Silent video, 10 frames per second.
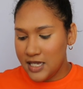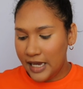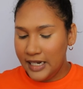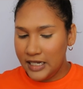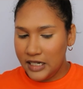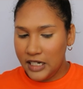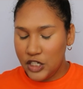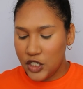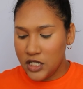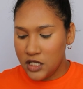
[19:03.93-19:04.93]
I literally
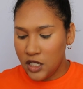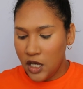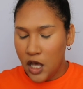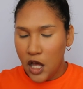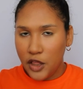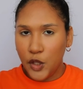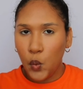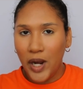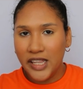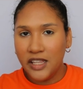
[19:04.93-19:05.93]
just, the
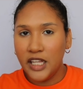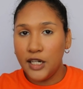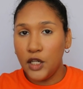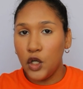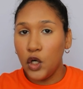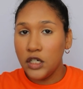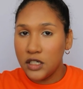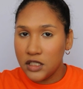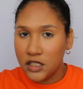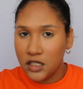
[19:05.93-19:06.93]
way that they
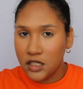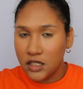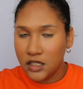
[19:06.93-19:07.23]
looked,